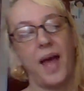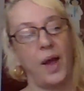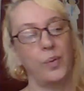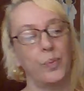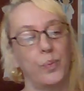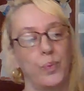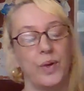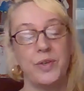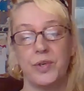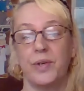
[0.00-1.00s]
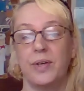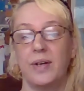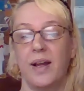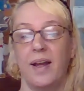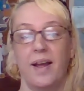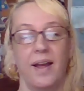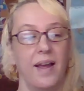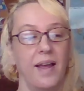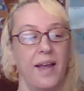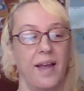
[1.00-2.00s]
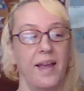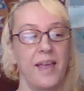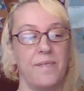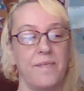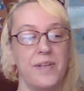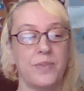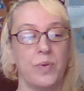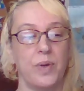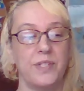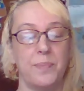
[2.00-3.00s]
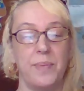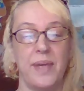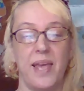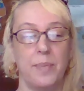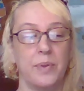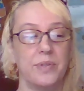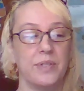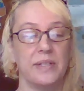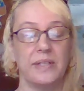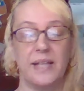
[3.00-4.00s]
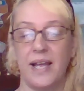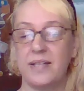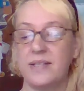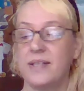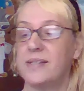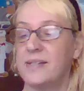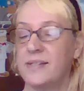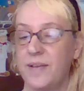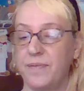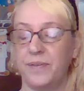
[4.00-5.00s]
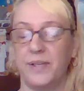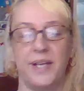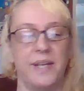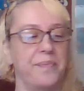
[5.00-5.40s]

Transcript: I wonder if he's going to be able to land safely.